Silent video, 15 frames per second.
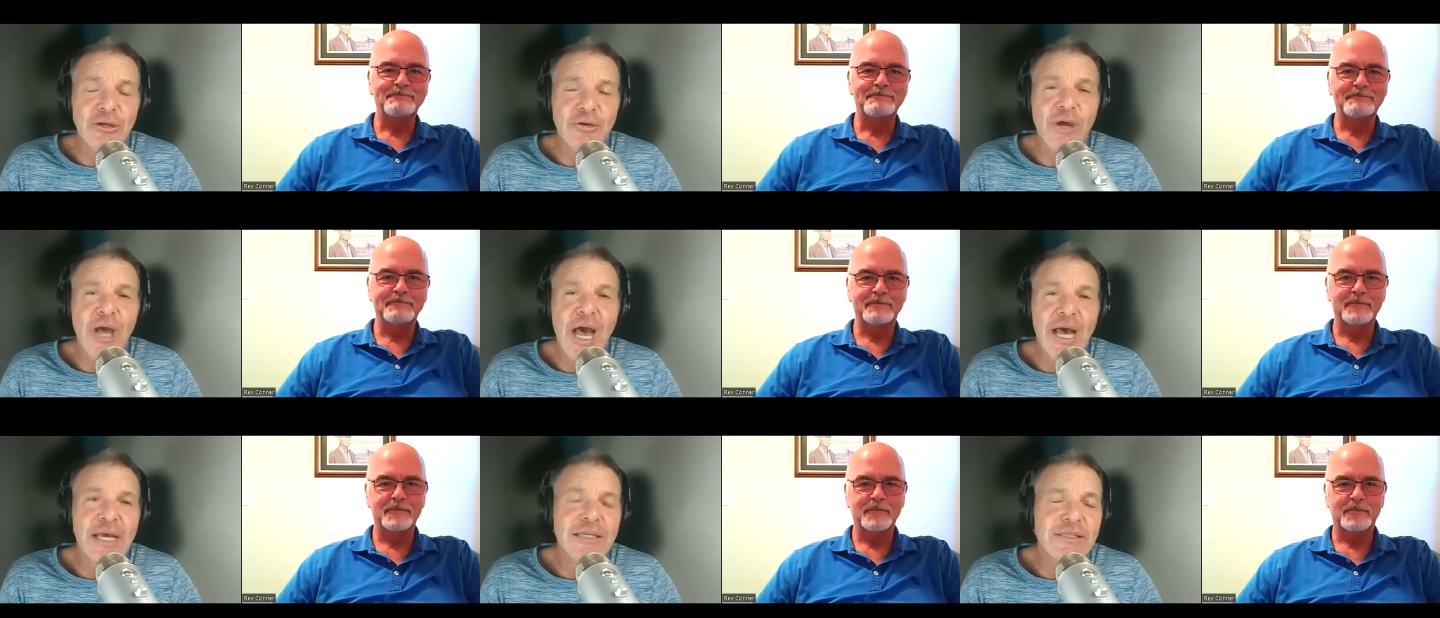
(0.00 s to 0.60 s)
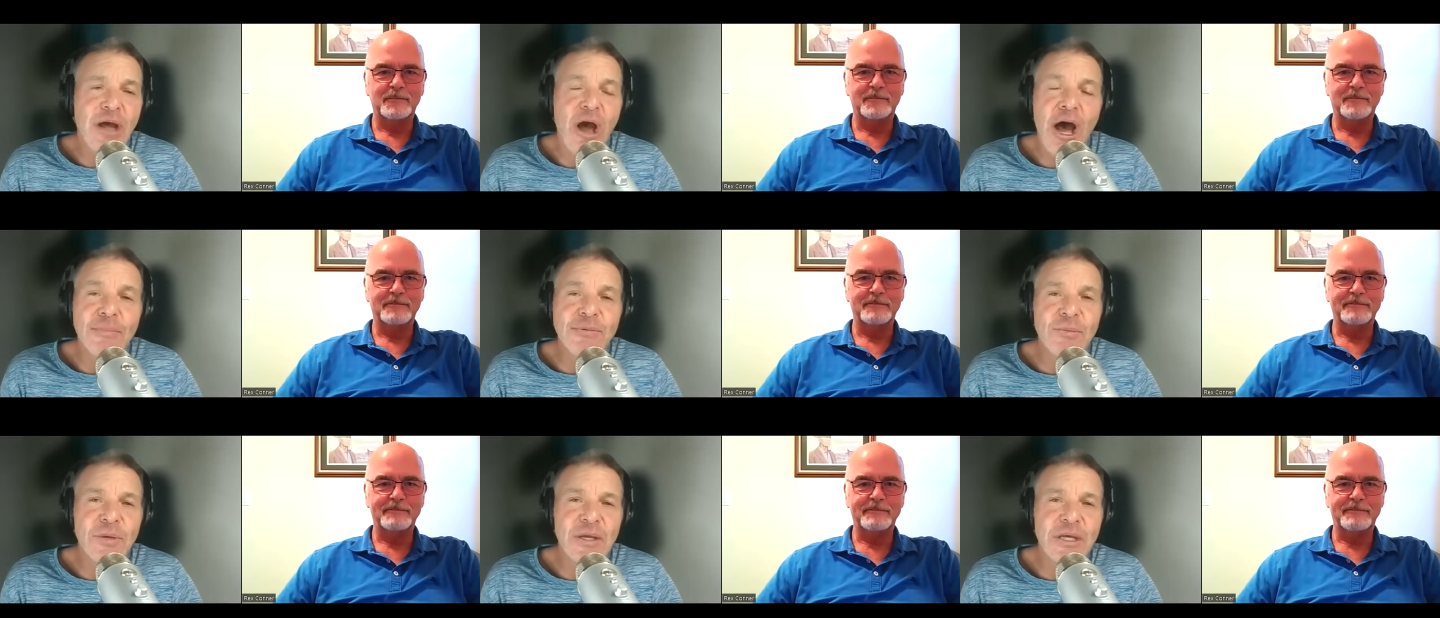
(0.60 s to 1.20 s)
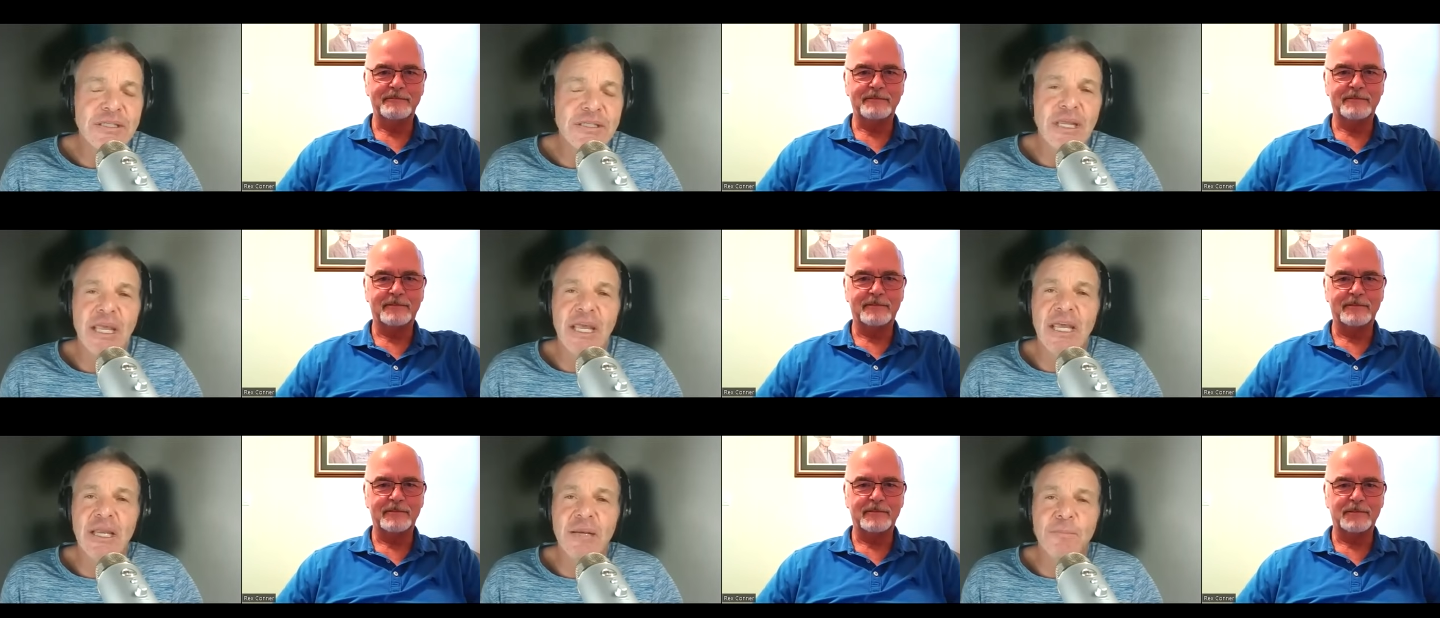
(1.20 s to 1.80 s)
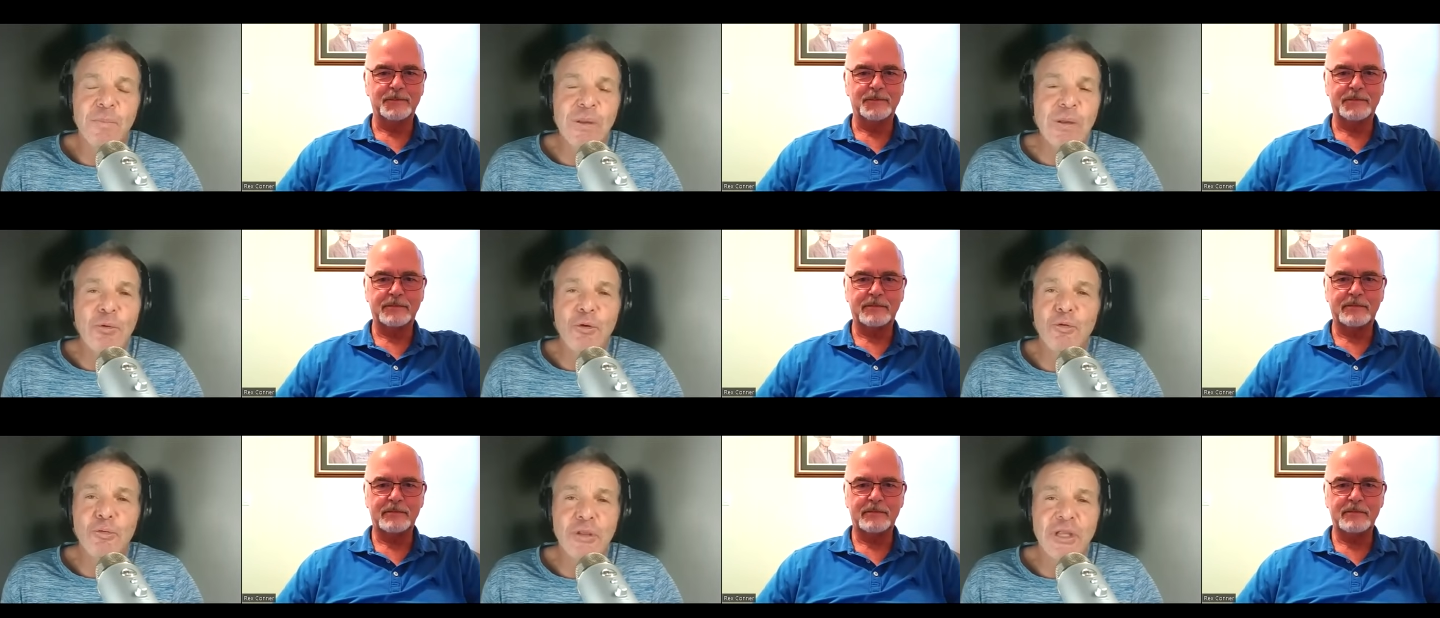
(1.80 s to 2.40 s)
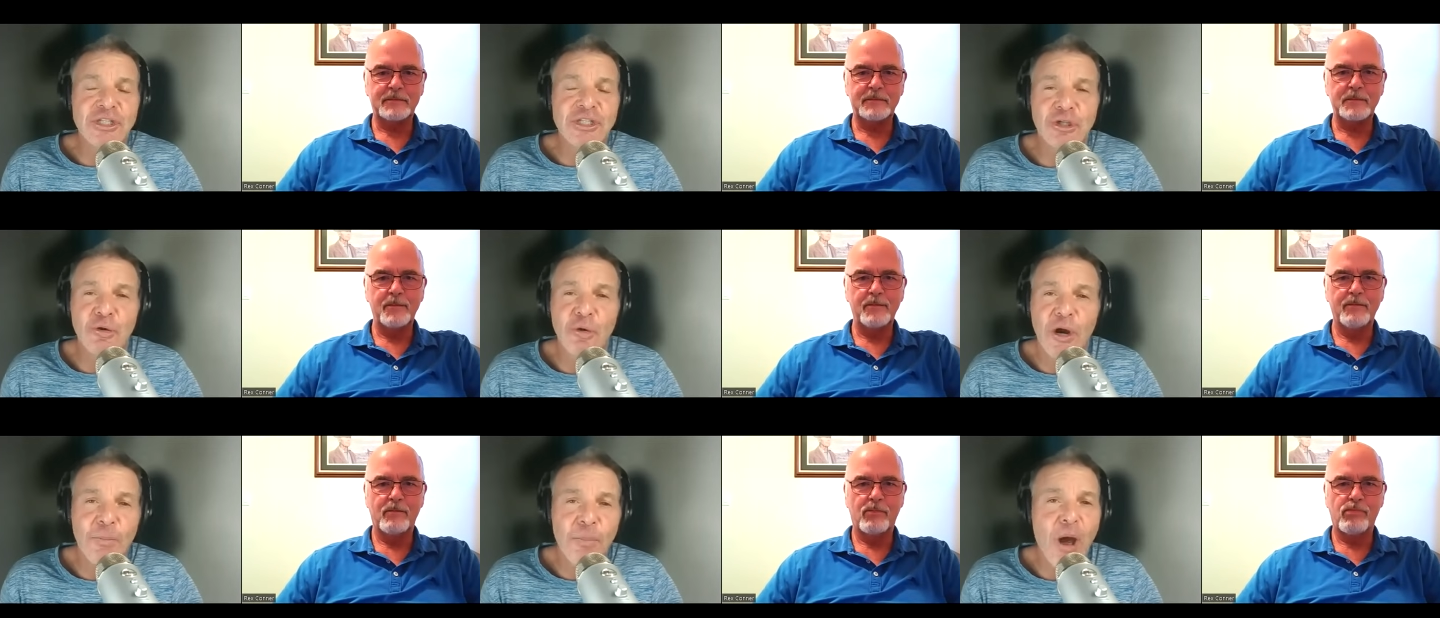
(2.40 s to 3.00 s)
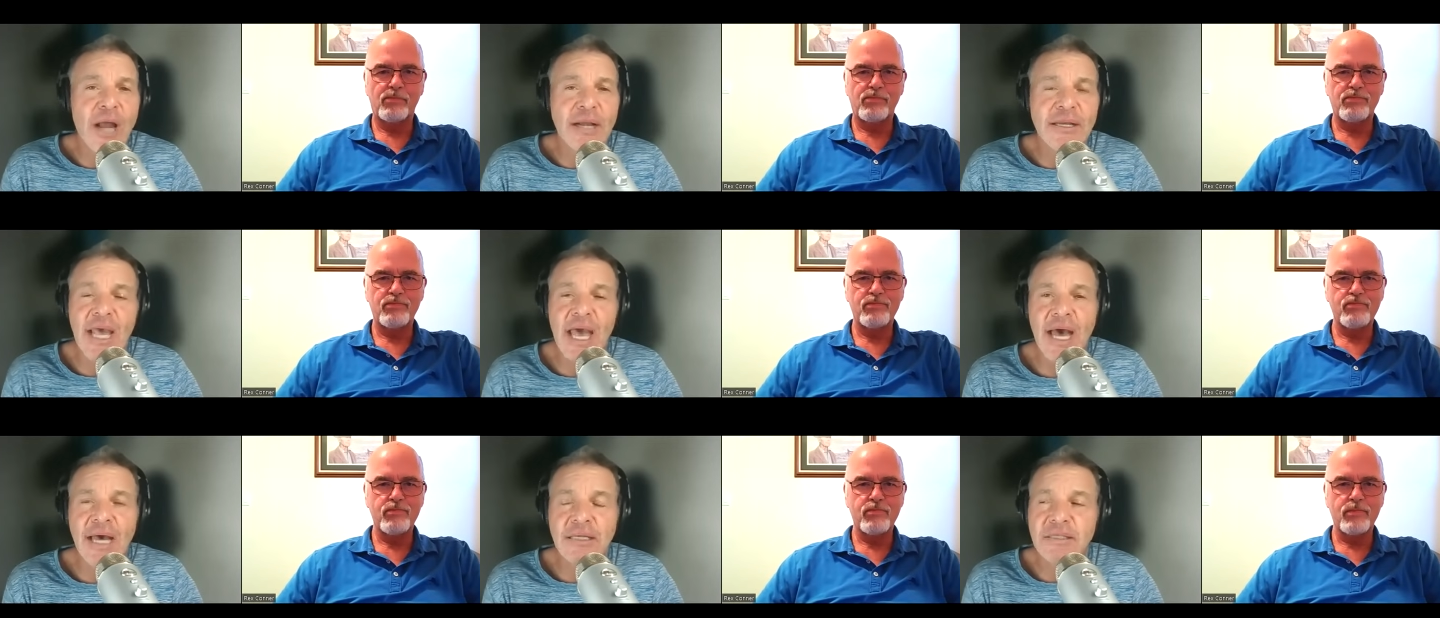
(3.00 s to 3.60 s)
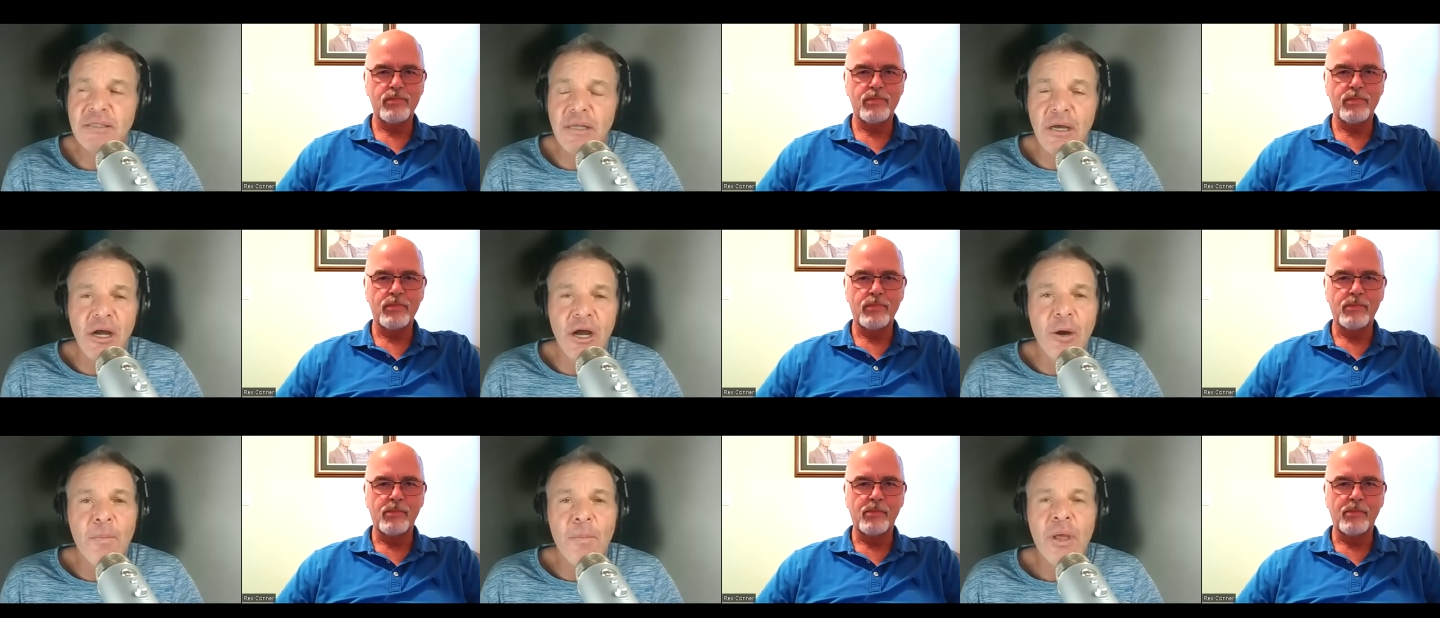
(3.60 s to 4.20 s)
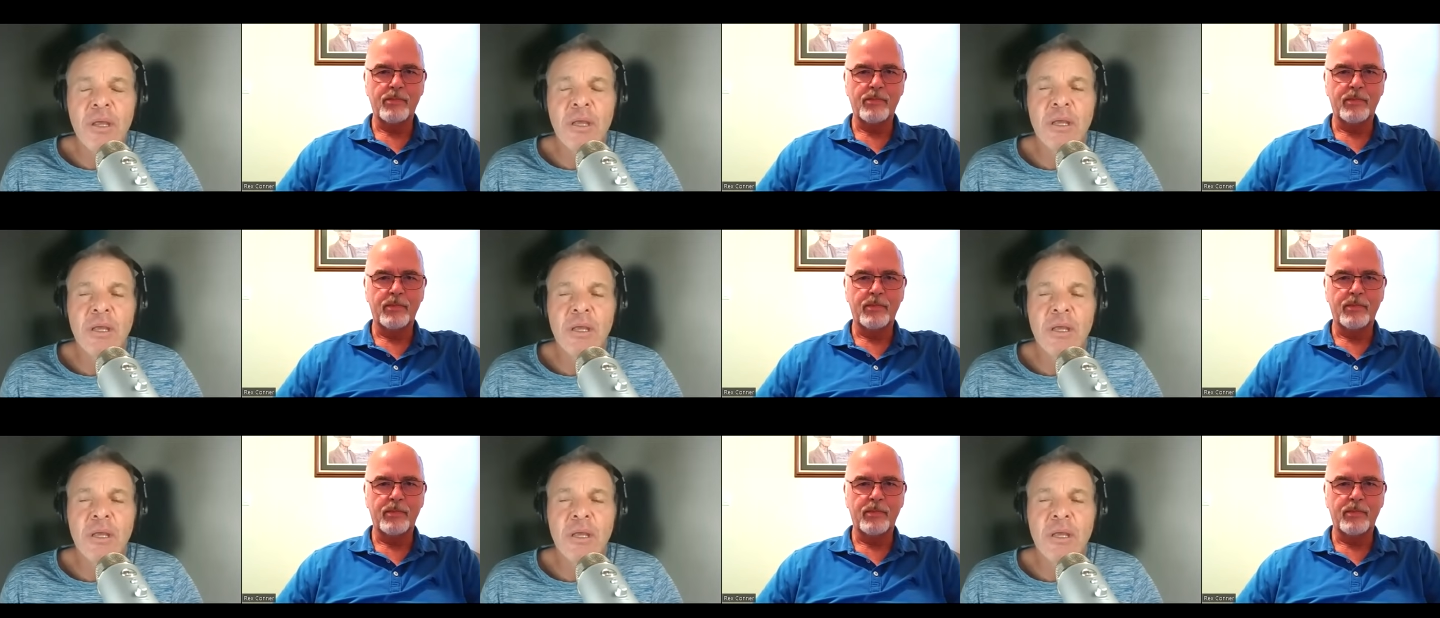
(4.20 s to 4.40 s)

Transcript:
Speaker 1: you guys, optimists, and people who listen to our podcast.